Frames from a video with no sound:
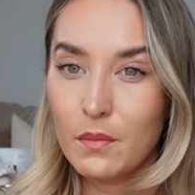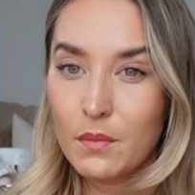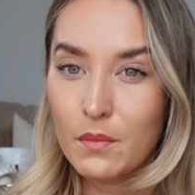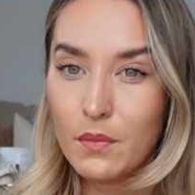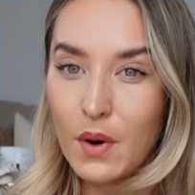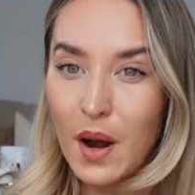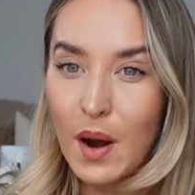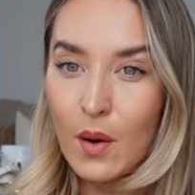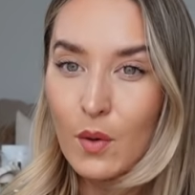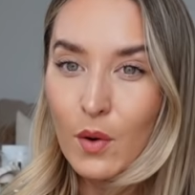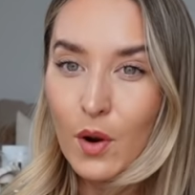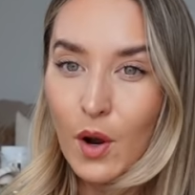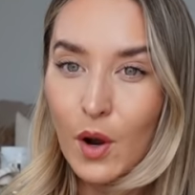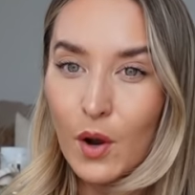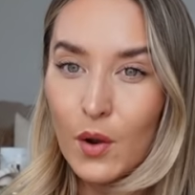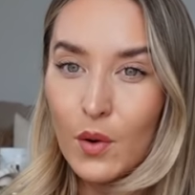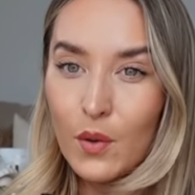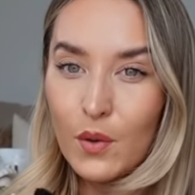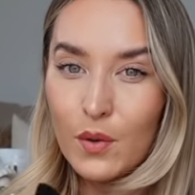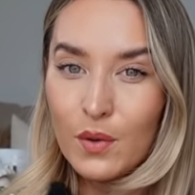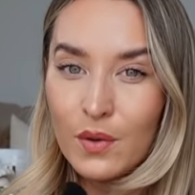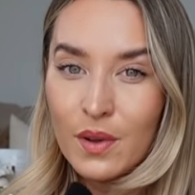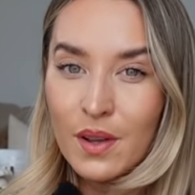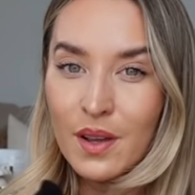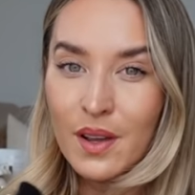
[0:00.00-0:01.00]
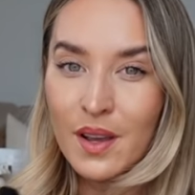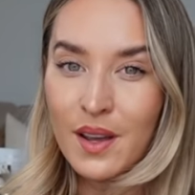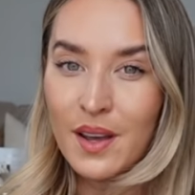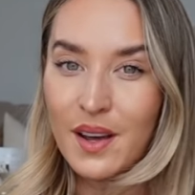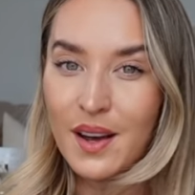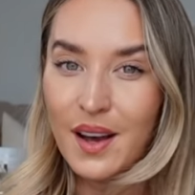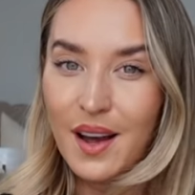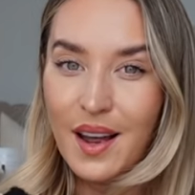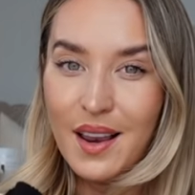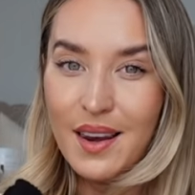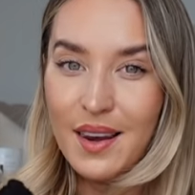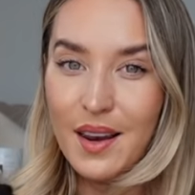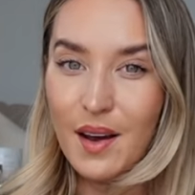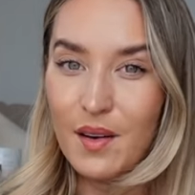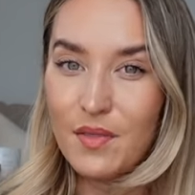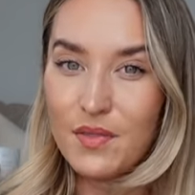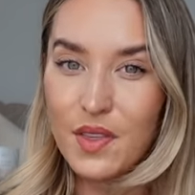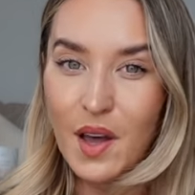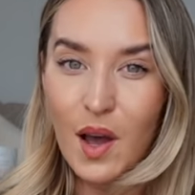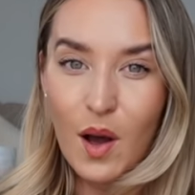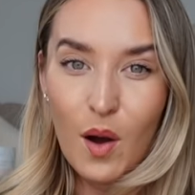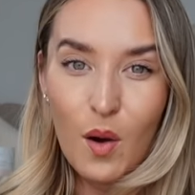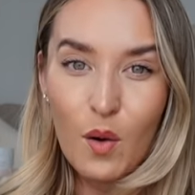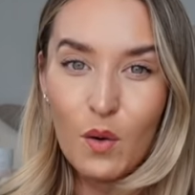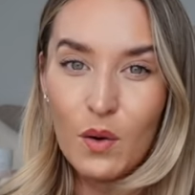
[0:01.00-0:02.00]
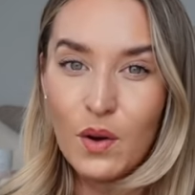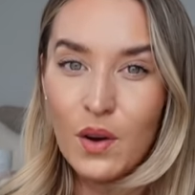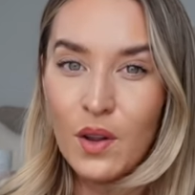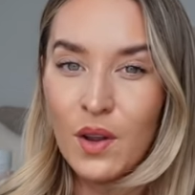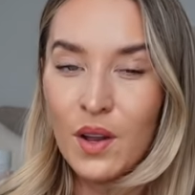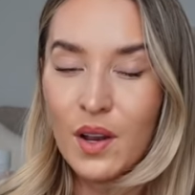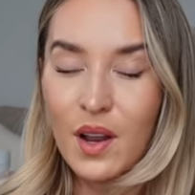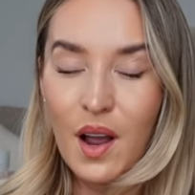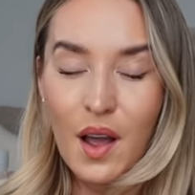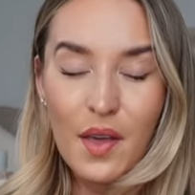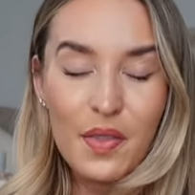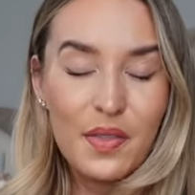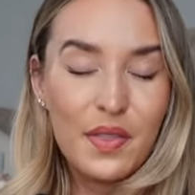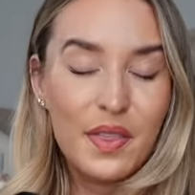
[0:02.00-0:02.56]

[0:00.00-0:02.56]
brown coat. I love that whole look.